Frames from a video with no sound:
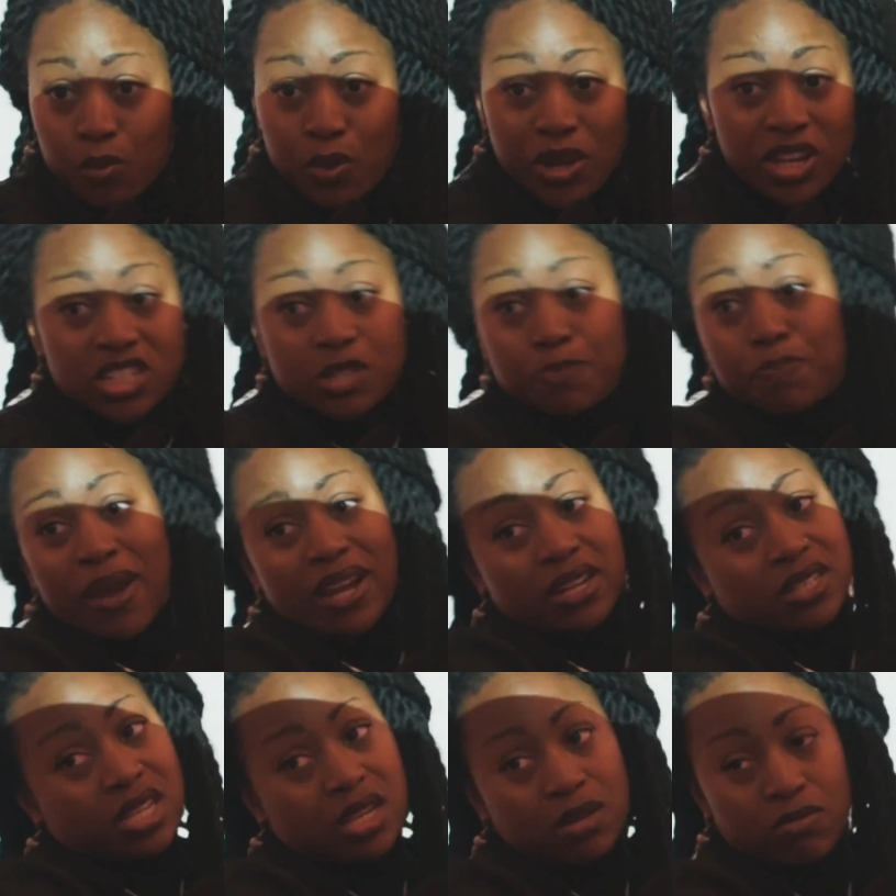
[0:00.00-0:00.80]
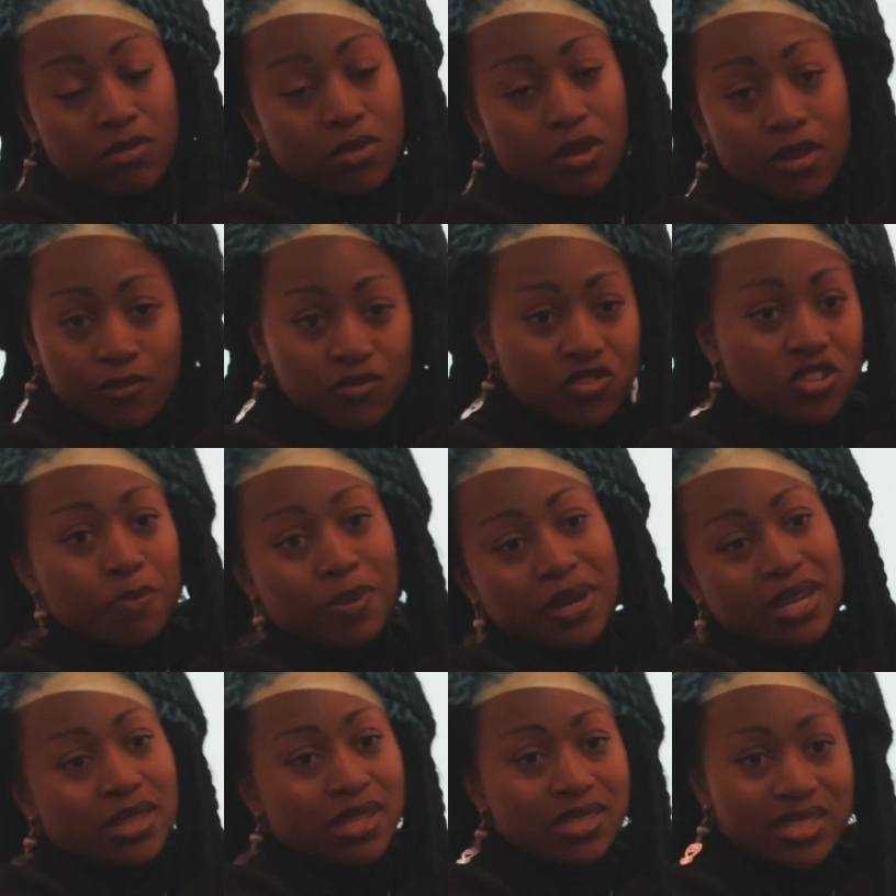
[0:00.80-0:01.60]
We expect him to
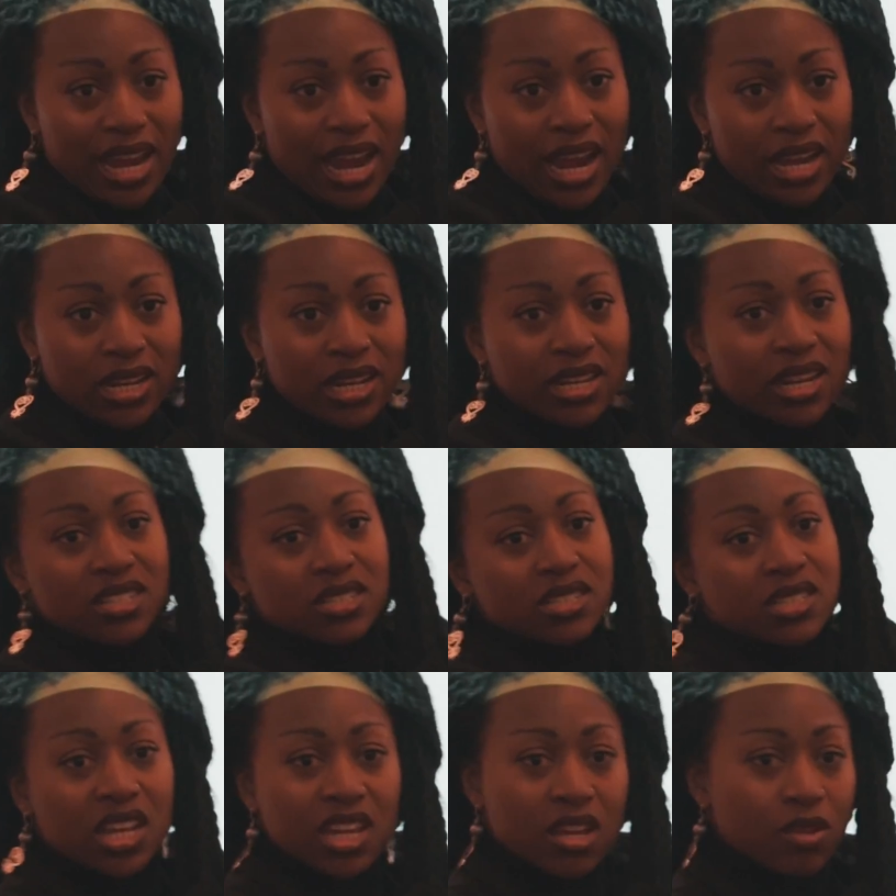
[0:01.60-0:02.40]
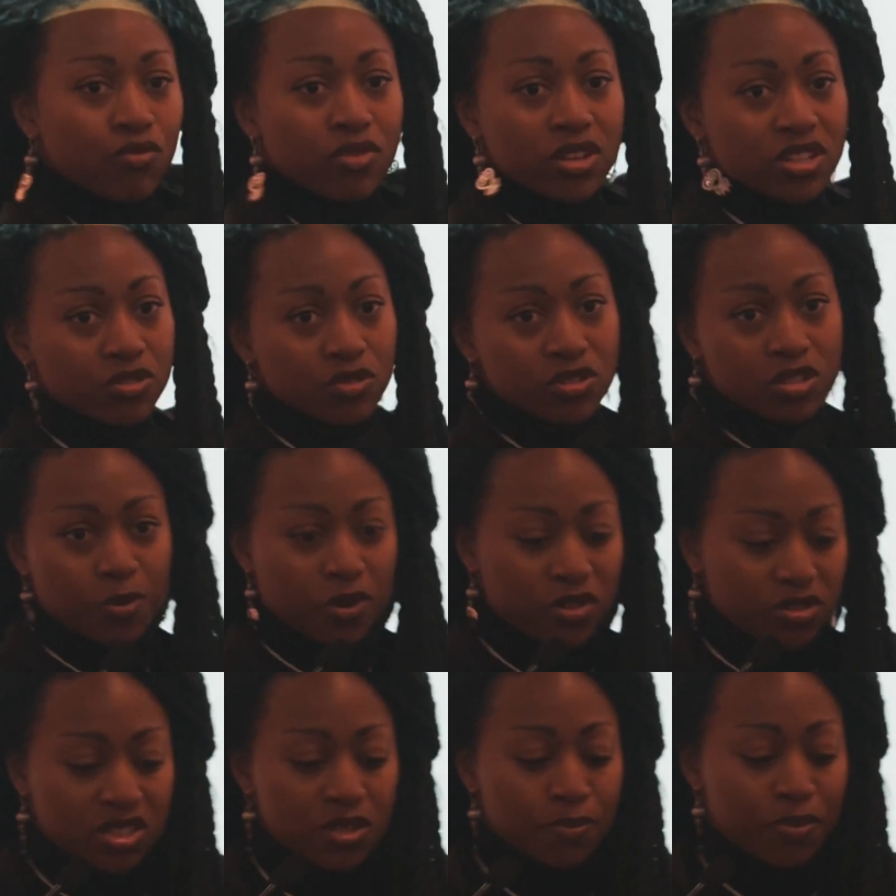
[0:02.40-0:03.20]
be the dad, and he hasn't taken his
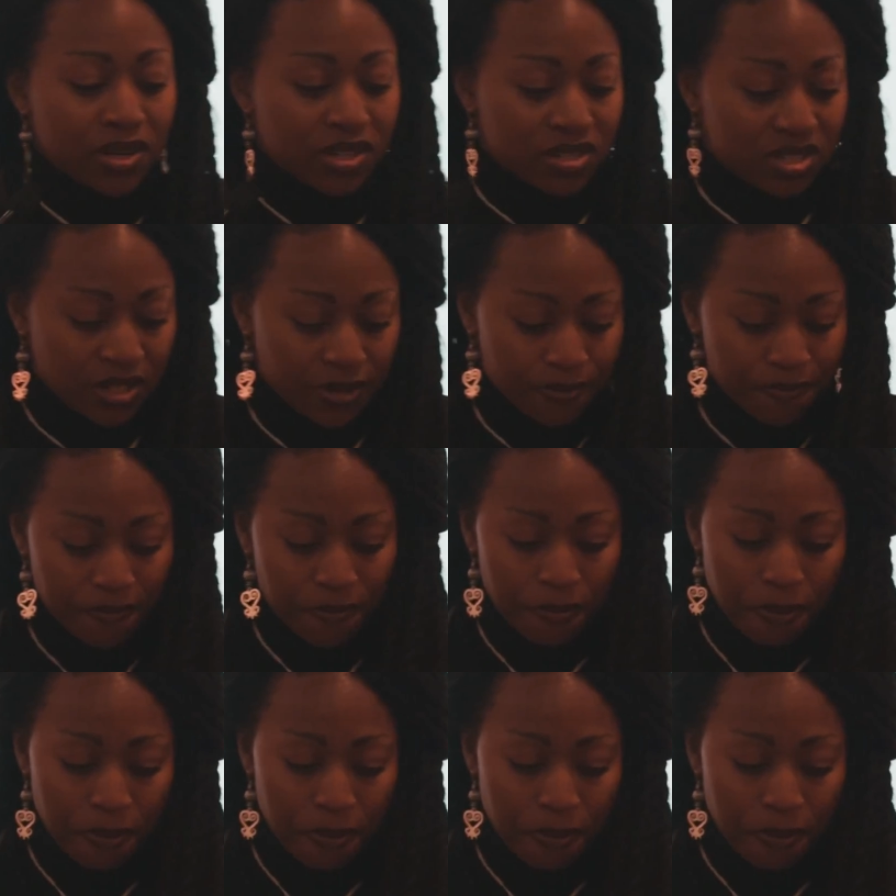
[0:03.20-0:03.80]
responsibility.